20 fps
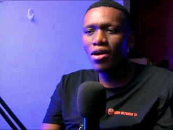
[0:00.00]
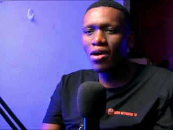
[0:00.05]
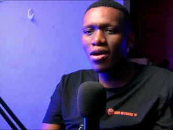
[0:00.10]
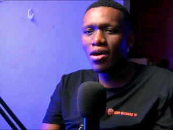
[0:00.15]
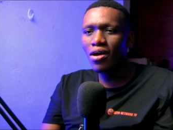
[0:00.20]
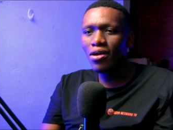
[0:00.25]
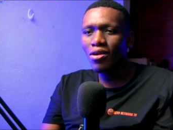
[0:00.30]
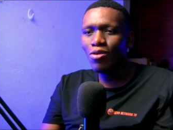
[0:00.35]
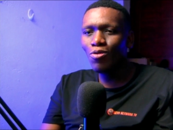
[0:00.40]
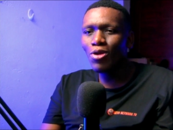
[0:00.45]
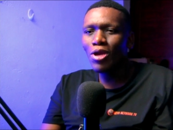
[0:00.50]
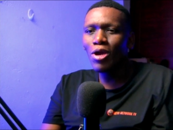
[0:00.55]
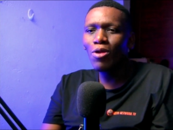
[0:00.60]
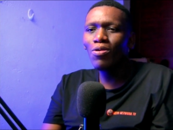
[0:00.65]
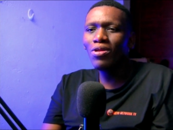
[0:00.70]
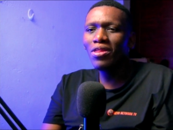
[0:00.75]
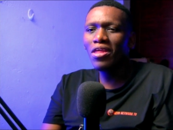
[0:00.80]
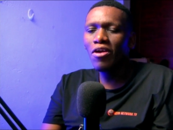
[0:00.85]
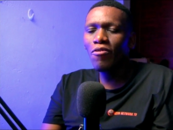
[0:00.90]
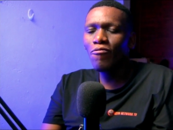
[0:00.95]
you
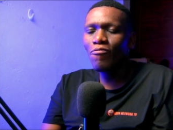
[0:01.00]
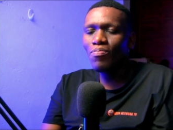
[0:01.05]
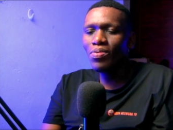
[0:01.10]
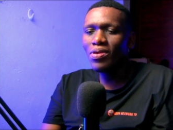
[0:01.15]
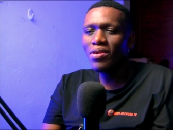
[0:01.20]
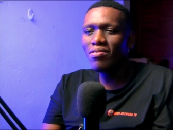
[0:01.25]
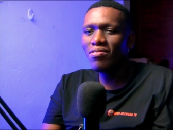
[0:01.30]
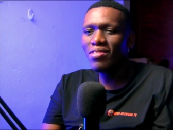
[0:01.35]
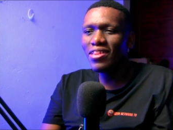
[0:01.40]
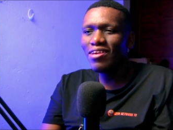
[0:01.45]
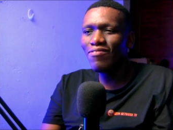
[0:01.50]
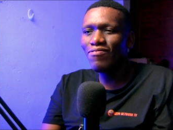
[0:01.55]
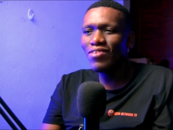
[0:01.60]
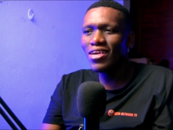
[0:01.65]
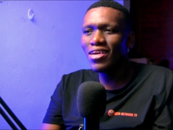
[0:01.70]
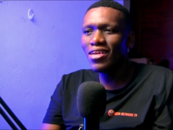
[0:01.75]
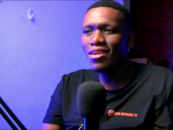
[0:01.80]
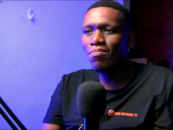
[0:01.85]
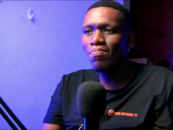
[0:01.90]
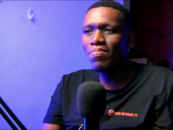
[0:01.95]
cannot have peace living
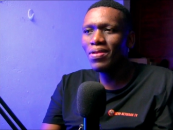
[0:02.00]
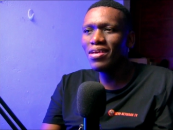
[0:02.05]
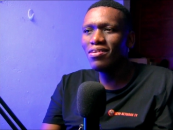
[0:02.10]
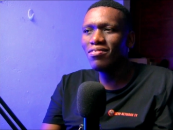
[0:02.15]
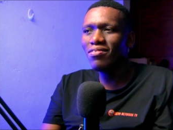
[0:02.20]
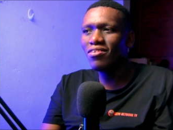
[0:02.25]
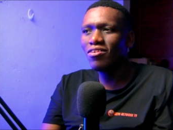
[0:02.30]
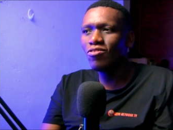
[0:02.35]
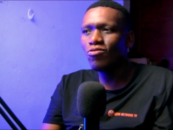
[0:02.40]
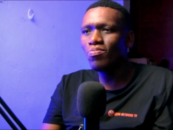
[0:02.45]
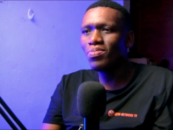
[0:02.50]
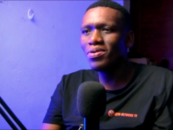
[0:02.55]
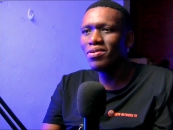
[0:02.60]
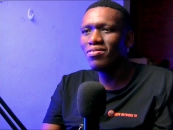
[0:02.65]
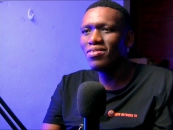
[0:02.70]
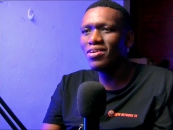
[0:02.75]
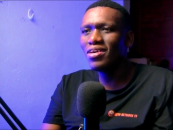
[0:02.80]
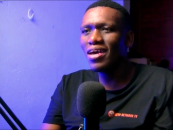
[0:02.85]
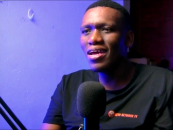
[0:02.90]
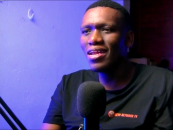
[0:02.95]
in a place that's
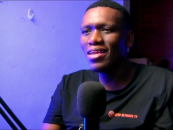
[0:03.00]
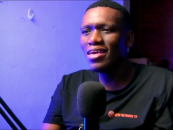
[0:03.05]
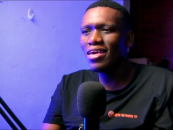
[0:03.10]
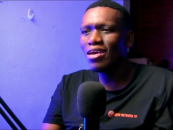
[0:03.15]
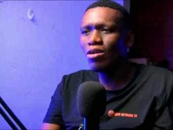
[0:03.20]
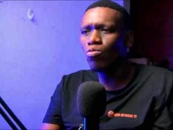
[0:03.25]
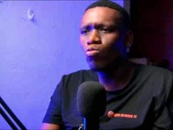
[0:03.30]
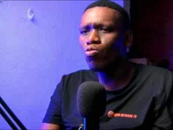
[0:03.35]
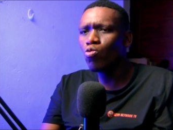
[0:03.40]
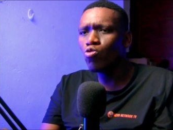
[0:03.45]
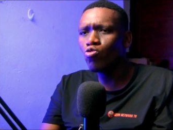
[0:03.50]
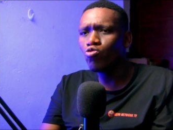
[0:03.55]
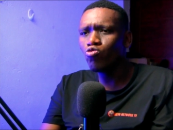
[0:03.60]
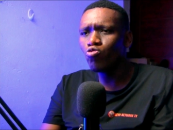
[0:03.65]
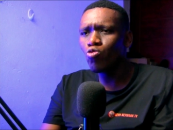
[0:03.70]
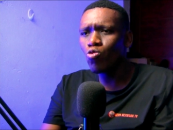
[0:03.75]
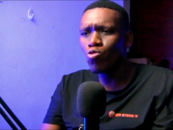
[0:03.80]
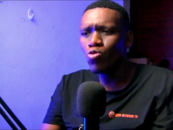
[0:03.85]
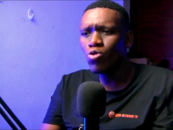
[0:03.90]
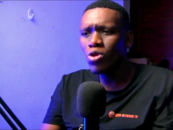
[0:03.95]
basically a war
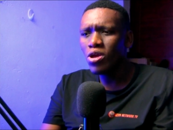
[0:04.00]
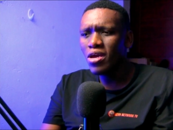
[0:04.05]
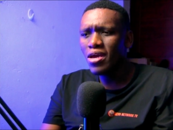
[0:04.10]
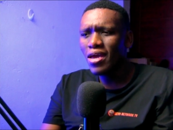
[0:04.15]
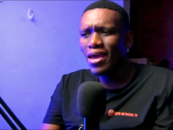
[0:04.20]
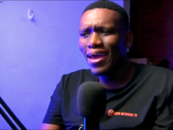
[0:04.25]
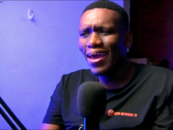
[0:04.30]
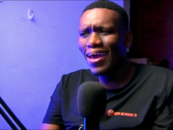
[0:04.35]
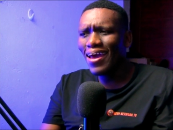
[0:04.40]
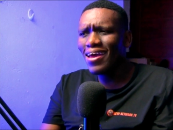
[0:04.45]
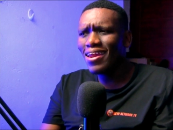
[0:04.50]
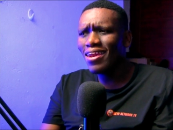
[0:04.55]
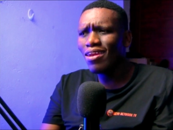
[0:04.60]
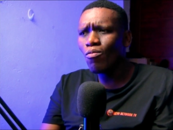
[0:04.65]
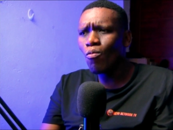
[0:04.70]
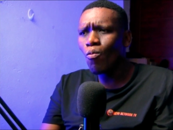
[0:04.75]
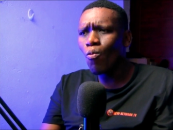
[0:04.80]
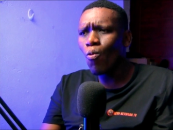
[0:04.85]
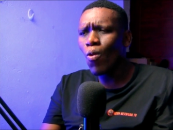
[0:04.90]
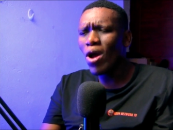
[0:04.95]
zone.
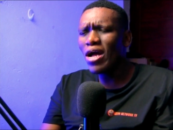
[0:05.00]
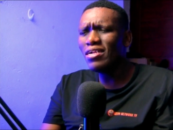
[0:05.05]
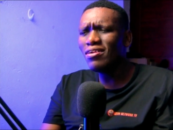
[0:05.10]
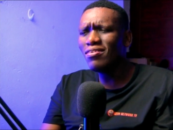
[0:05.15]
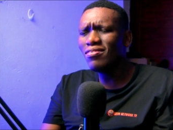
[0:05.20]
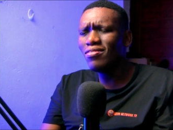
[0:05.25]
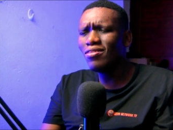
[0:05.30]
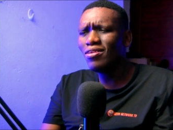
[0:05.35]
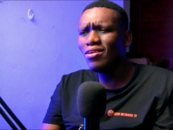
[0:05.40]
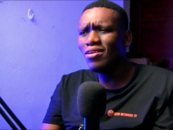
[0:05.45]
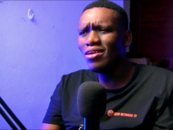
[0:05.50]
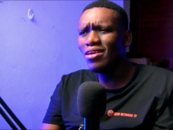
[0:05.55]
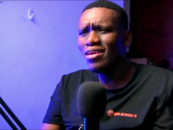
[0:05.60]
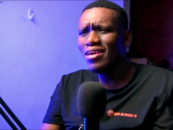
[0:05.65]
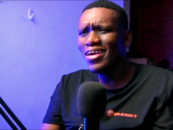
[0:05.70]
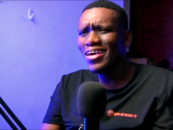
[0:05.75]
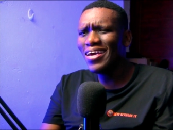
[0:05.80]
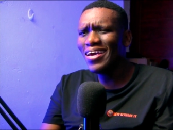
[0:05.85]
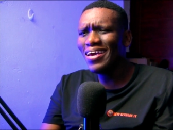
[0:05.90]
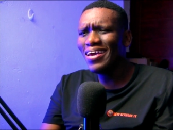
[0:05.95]
And whilst
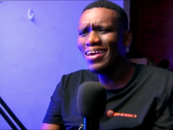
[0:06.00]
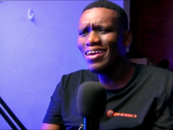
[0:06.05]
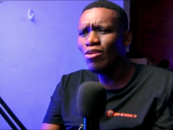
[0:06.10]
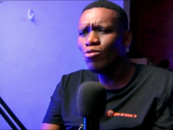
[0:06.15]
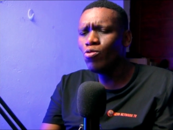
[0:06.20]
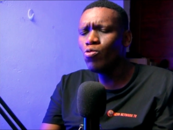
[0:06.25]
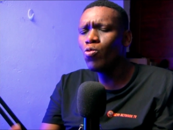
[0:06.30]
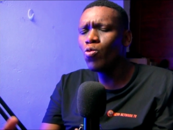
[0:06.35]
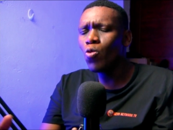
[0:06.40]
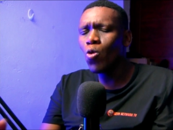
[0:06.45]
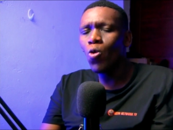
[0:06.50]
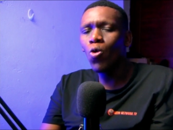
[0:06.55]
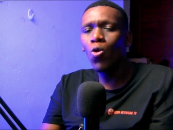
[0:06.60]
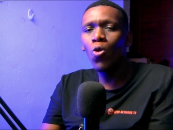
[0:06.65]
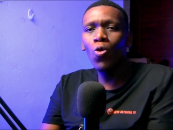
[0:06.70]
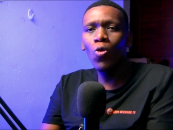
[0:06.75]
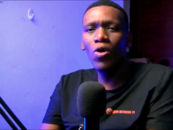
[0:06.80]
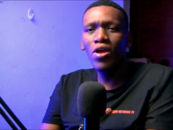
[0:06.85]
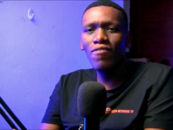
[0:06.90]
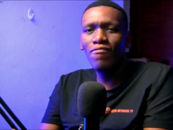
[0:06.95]

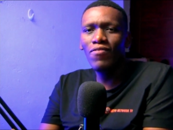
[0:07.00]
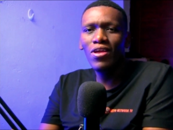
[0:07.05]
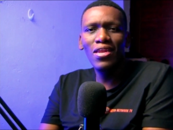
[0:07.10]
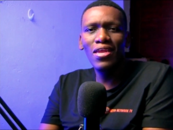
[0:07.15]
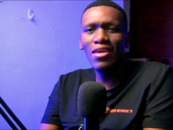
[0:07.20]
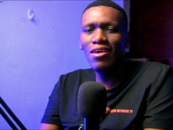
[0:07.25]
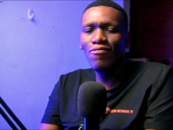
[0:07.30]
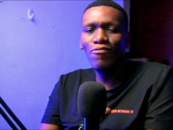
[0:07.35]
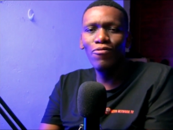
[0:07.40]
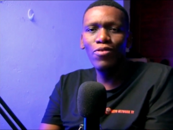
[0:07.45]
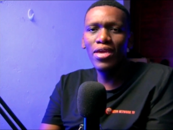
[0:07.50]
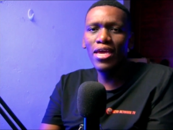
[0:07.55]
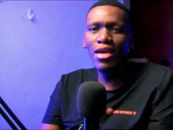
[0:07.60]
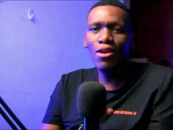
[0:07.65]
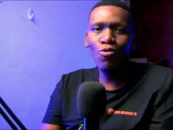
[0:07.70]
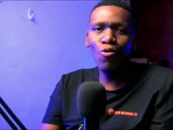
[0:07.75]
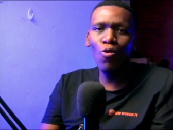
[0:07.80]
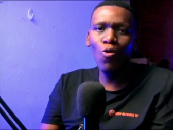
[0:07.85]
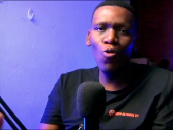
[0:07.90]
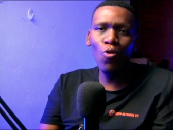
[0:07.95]
even if you can
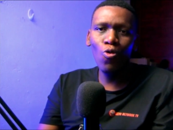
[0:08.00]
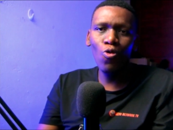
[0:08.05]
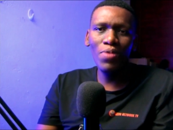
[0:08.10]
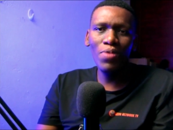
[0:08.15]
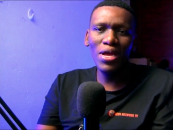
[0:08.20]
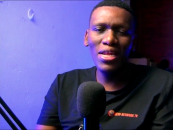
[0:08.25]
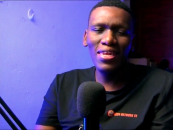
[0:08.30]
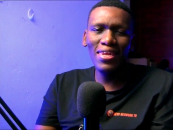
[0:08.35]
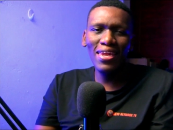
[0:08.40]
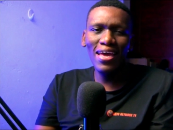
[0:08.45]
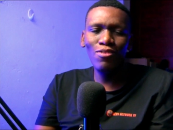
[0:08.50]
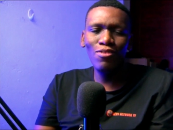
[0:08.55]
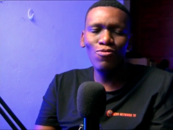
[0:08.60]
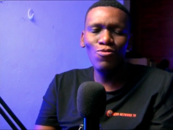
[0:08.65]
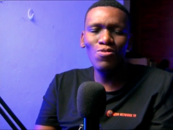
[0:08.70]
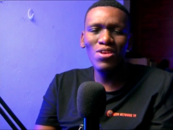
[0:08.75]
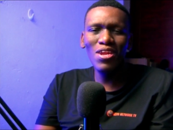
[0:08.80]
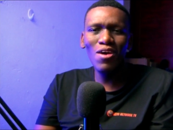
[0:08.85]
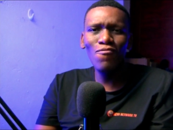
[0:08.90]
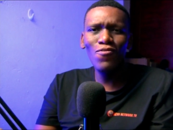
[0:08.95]
go home at night, you
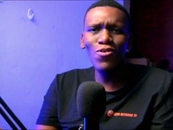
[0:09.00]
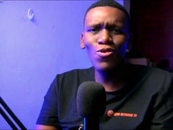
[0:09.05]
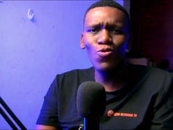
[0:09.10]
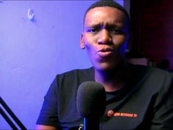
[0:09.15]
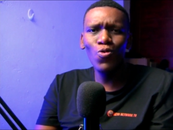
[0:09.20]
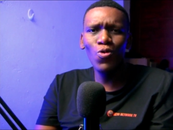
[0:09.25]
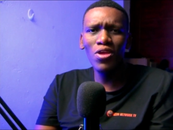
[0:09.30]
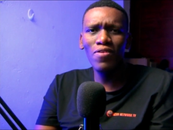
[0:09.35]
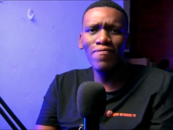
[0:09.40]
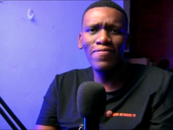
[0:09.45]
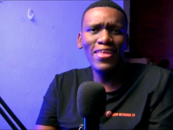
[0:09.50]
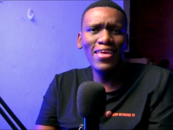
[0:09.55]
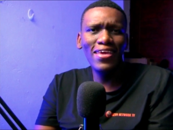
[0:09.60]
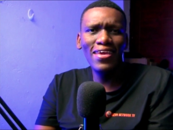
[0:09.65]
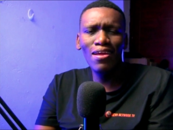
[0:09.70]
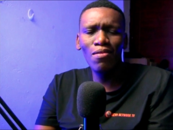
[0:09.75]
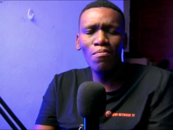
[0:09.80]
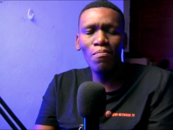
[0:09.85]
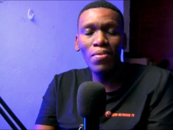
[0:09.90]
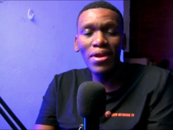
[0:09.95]
never know if they
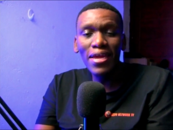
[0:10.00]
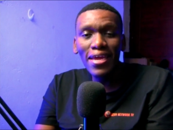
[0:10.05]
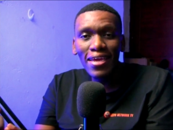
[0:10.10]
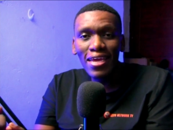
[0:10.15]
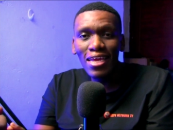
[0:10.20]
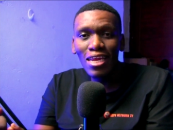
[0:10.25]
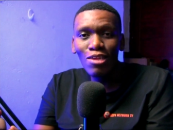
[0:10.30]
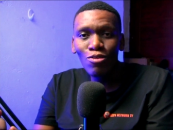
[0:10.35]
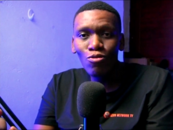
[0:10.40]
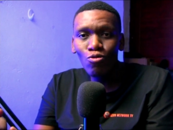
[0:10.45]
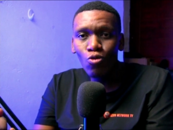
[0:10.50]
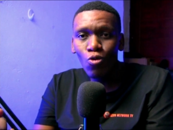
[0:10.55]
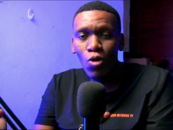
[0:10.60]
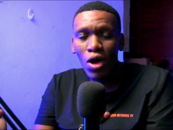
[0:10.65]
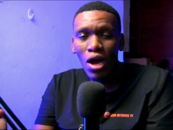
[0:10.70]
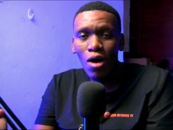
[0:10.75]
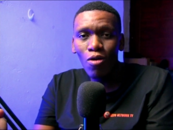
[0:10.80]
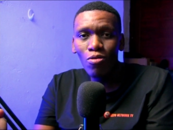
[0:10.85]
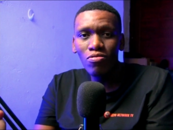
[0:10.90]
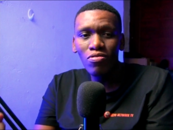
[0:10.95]
can break into your house,